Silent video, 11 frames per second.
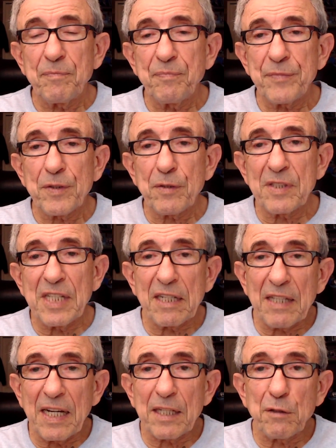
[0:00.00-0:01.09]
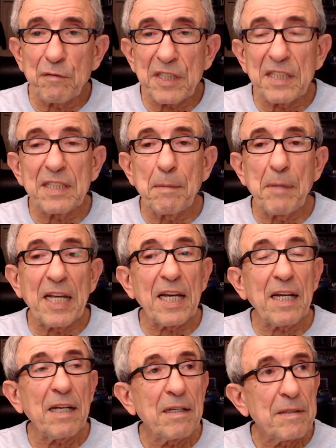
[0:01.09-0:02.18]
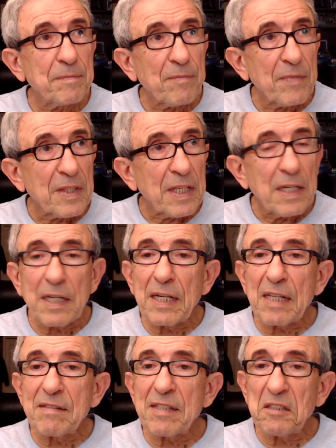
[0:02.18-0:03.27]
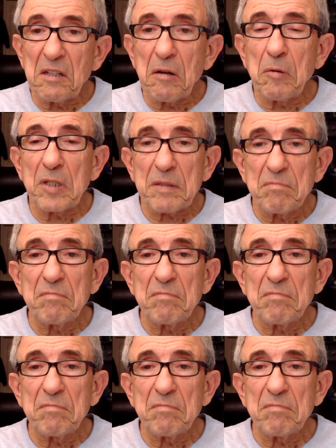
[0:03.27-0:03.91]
because they are tired of eating the manna, and God said, you know what?